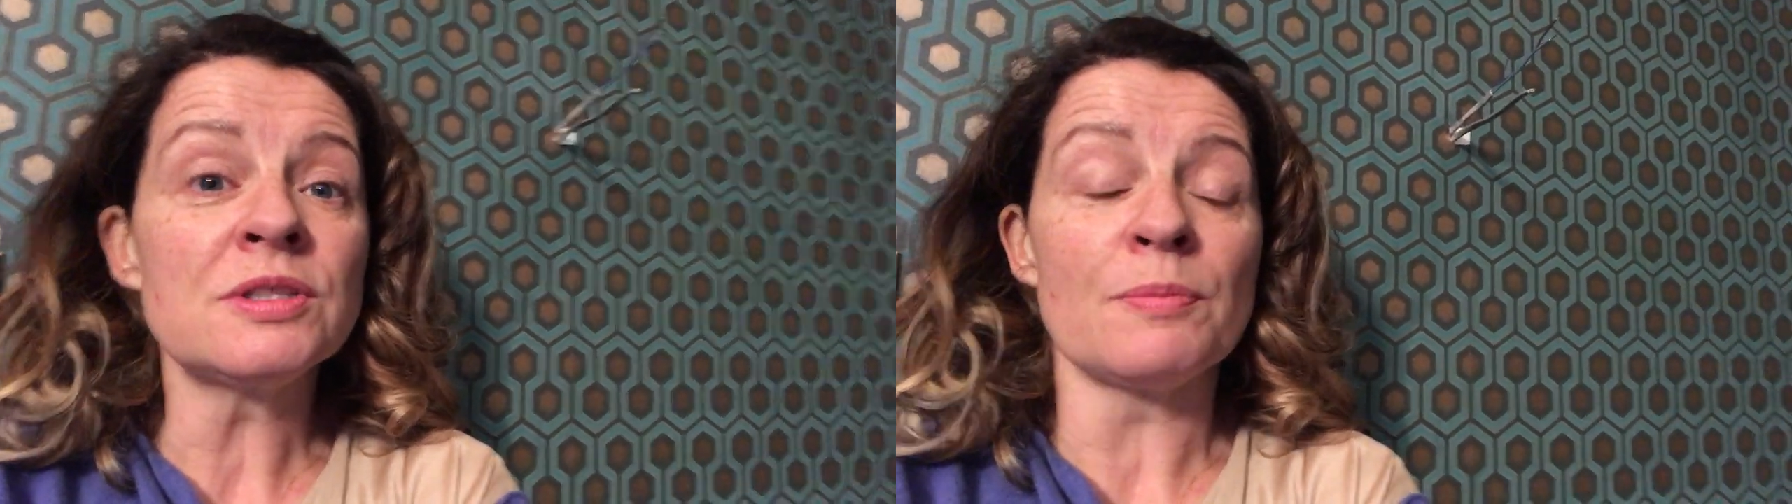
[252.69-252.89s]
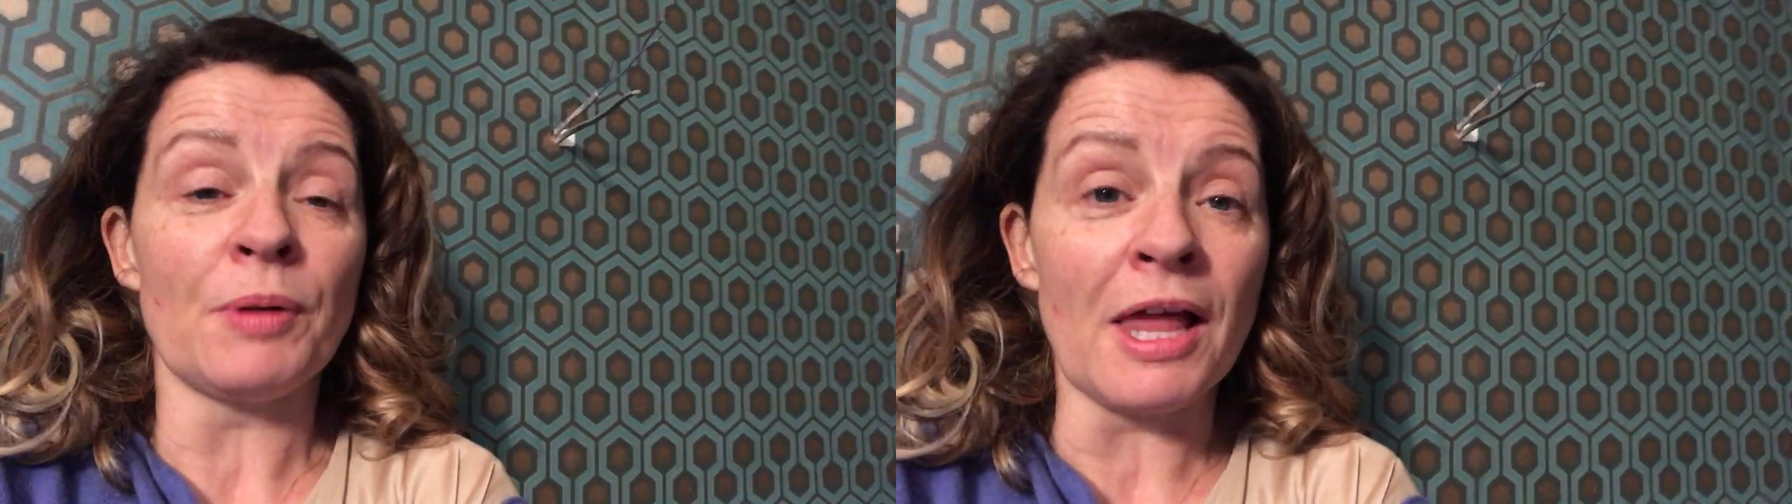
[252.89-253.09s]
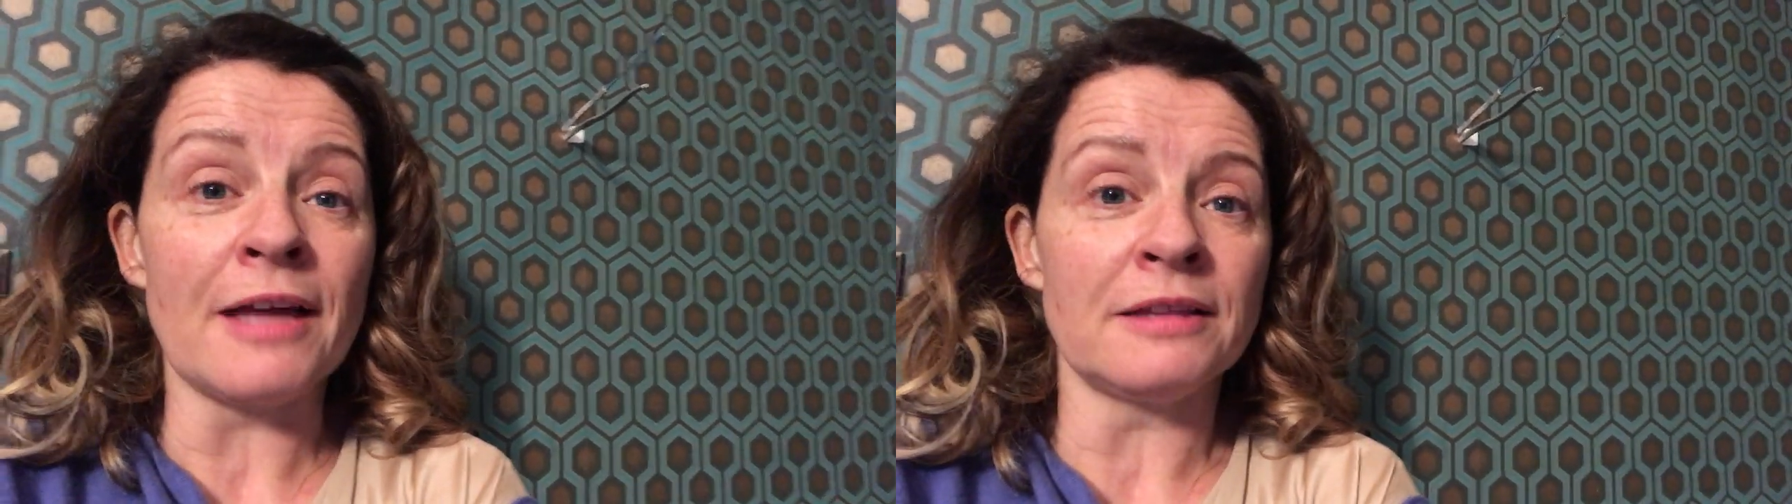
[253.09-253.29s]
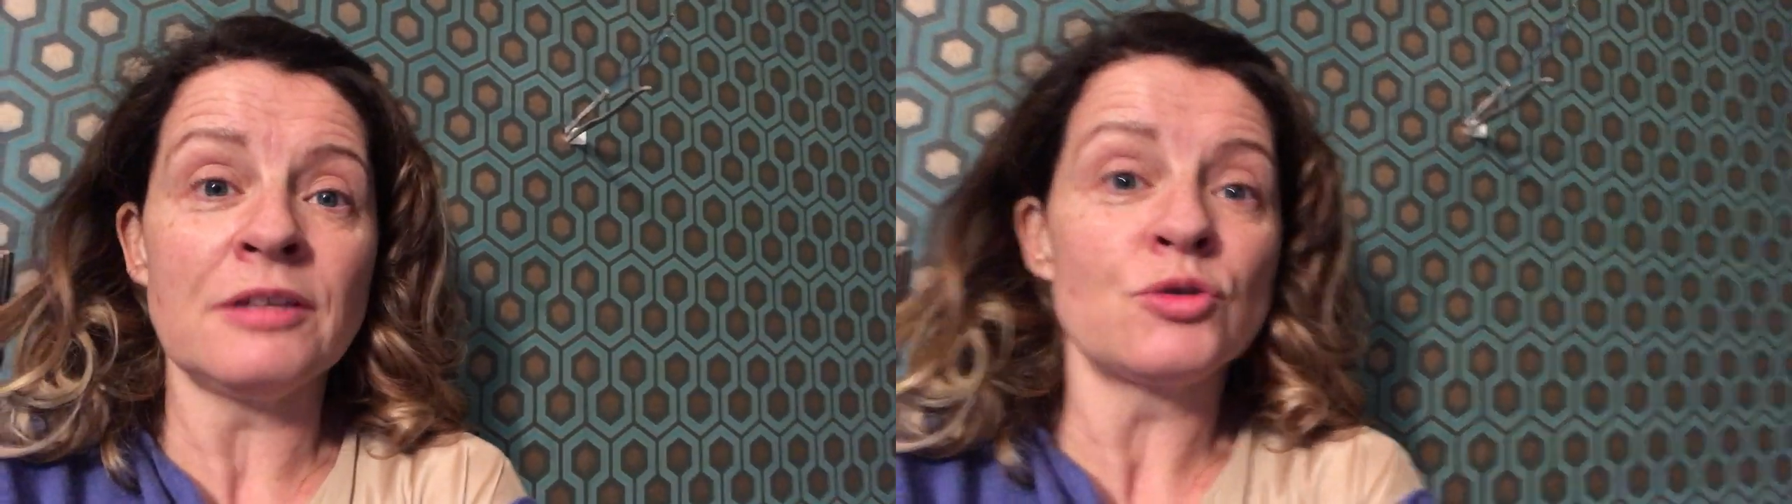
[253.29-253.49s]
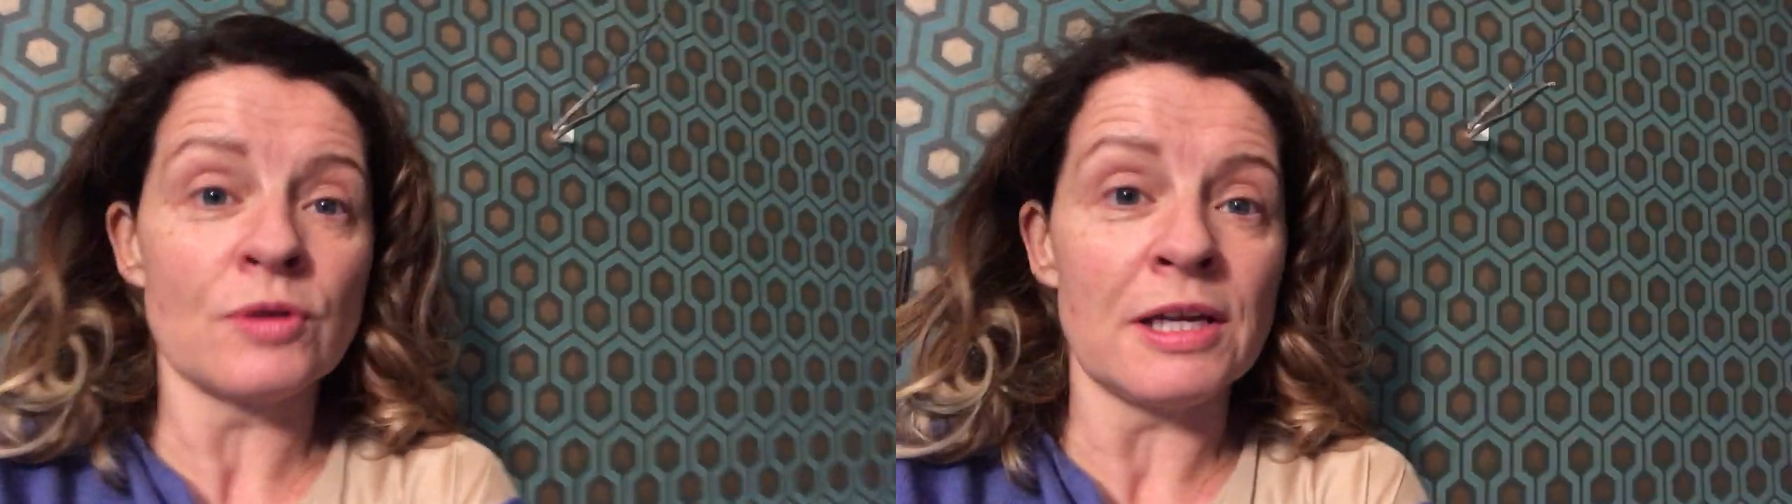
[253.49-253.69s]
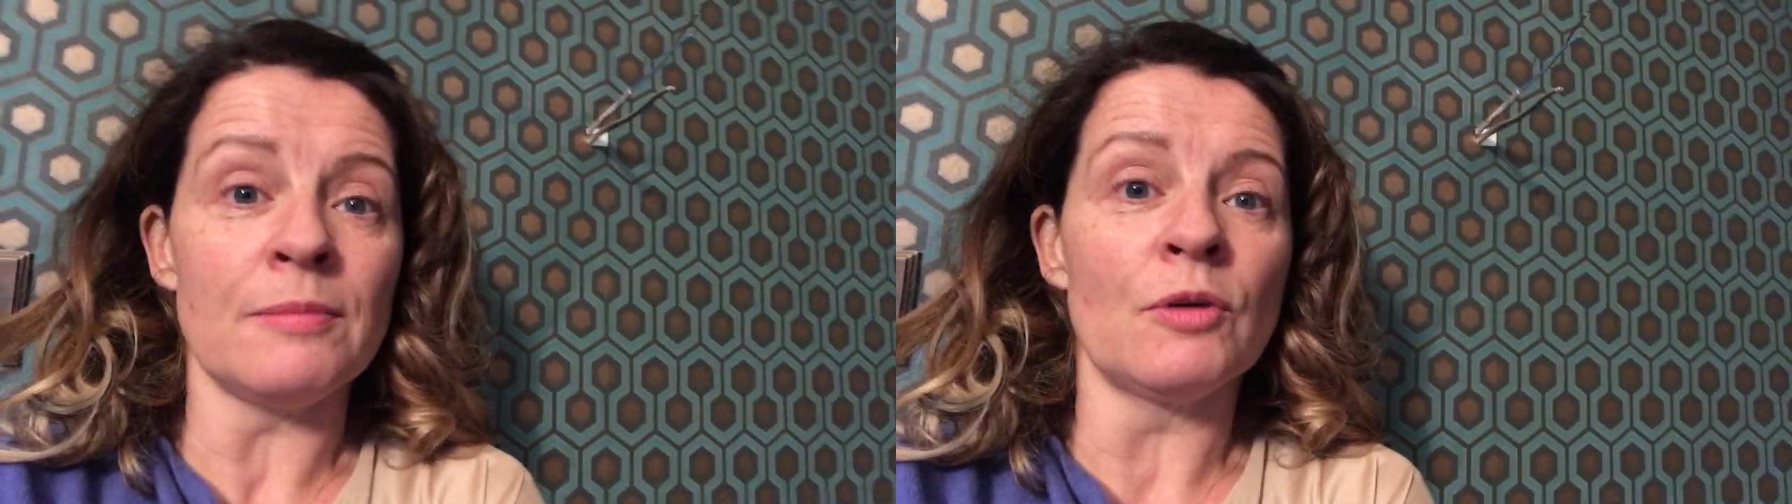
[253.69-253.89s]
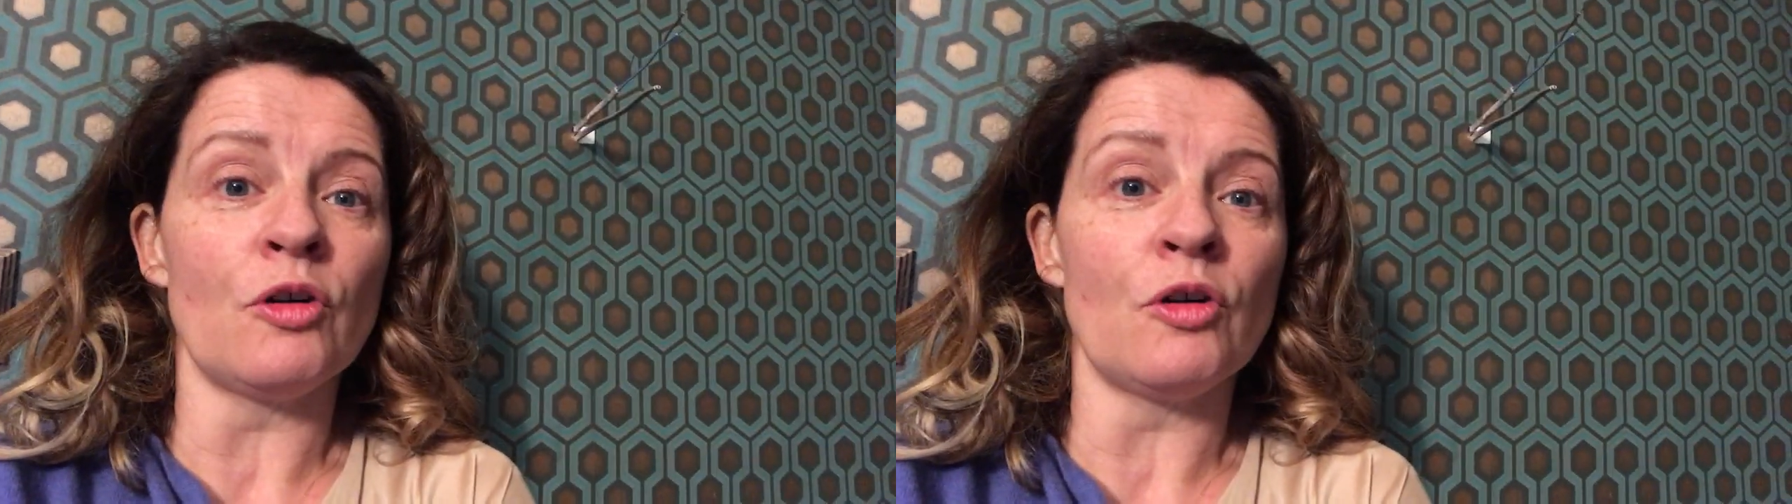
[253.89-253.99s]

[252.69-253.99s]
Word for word: the plat the dream